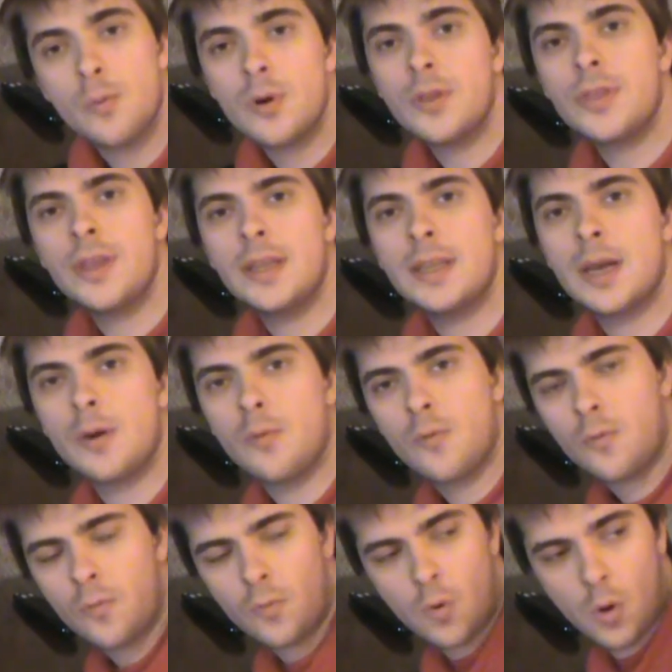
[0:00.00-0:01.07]
one thing that
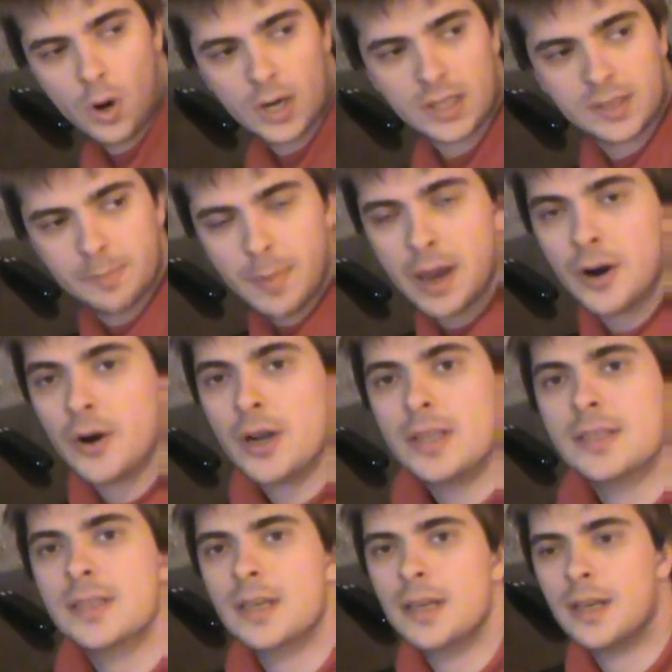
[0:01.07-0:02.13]
warrants
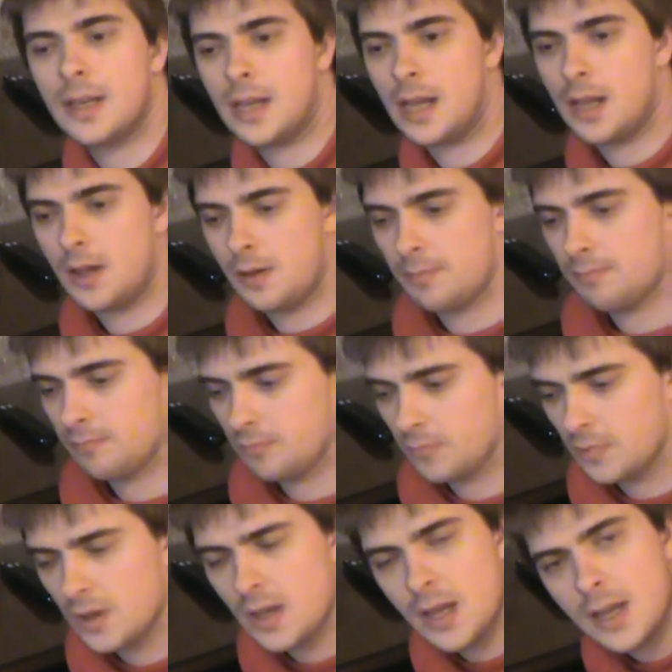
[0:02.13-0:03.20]
merit. Some
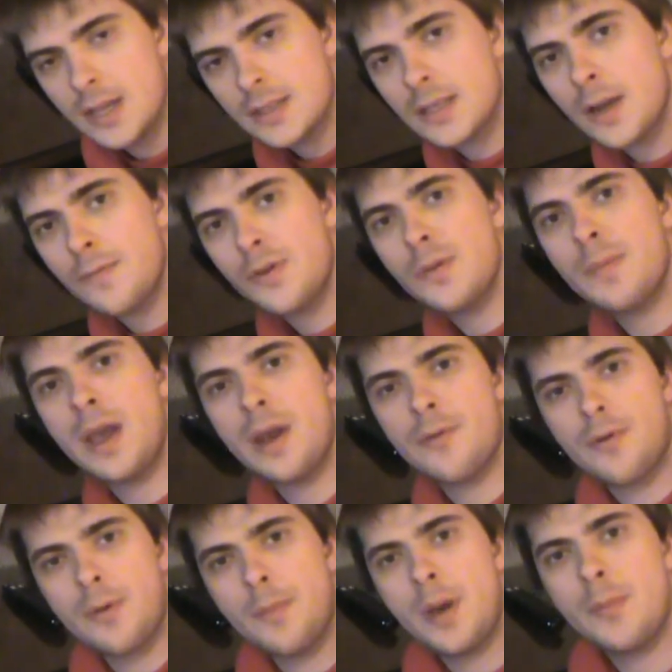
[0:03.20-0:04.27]
of you may
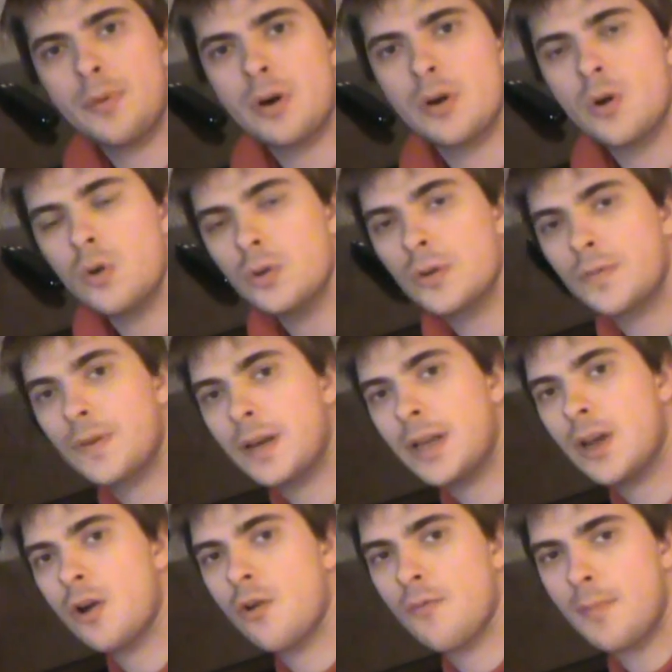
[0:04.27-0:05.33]
remember an older
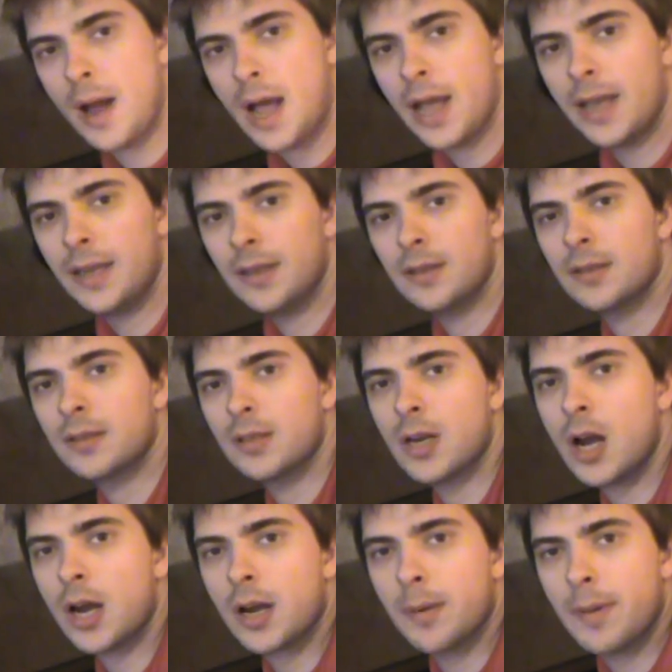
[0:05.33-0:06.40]
video of mine
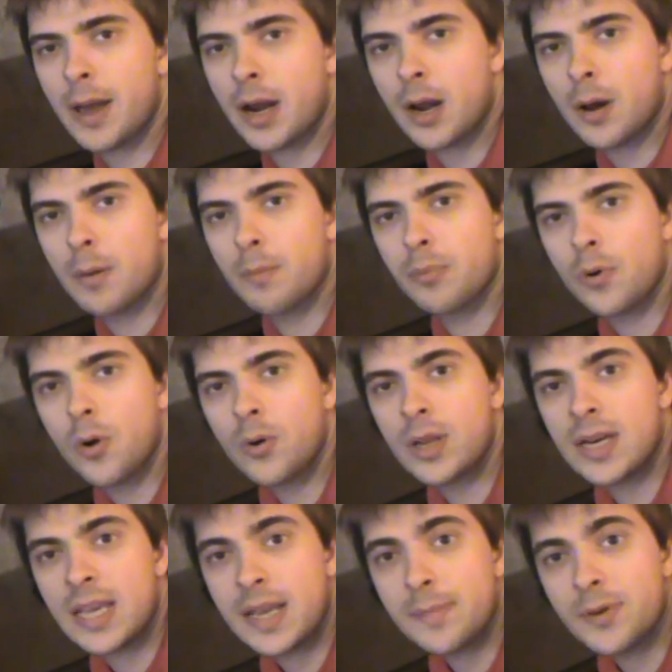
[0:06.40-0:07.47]
talking about a
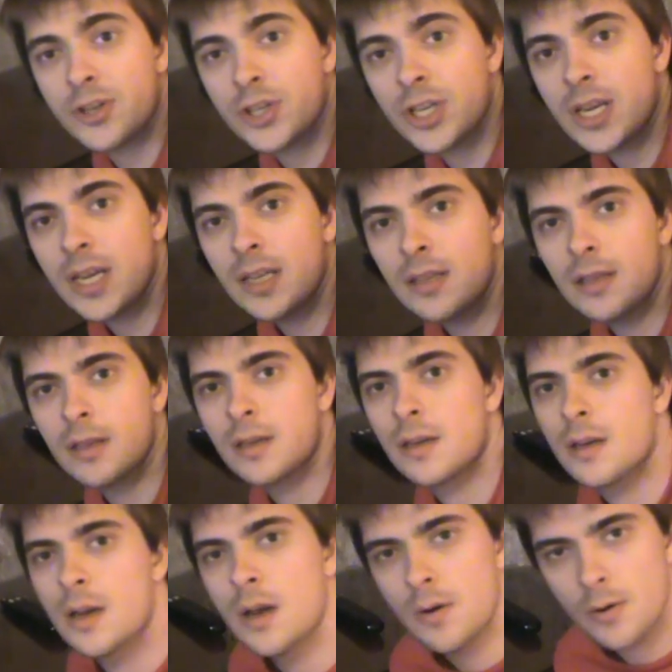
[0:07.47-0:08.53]
broken e-machine.
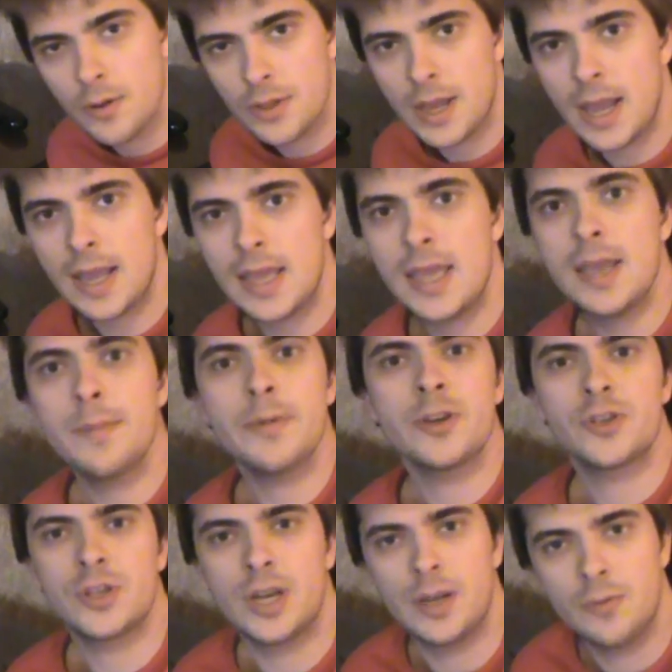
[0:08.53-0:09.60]
Well, that
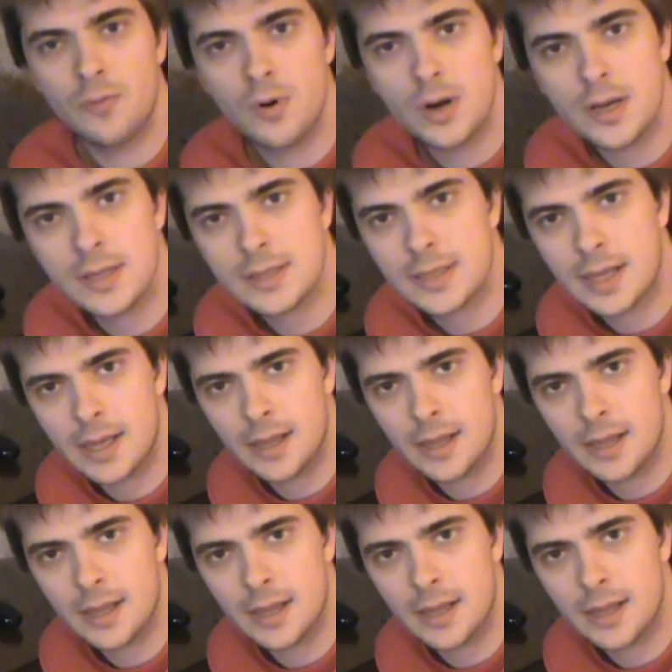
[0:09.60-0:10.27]
e-machine was